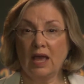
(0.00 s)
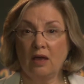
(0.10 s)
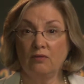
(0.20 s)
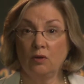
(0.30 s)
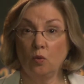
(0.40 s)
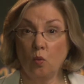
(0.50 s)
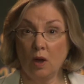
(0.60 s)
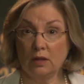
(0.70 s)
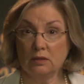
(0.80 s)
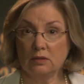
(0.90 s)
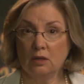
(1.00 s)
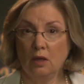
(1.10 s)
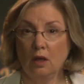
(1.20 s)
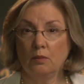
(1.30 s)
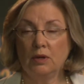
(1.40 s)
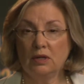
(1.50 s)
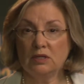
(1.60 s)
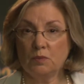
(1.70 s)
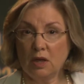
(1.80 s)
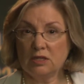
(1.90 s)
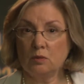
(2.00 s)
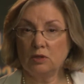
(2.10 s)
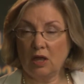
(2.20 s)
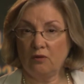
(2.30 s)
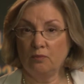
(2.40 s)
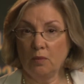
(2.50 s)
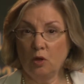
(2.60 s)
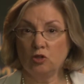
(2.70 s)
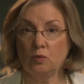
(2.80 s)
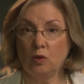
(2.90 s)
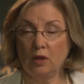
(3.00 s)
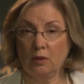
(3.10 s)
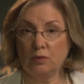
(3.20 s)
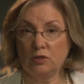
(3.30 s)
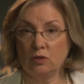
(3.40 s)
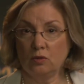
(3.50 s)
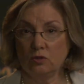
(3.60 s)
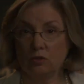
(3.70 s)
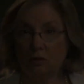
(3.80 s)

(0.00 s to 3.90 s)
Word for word: have it once, but it is possible to have multiple episodes.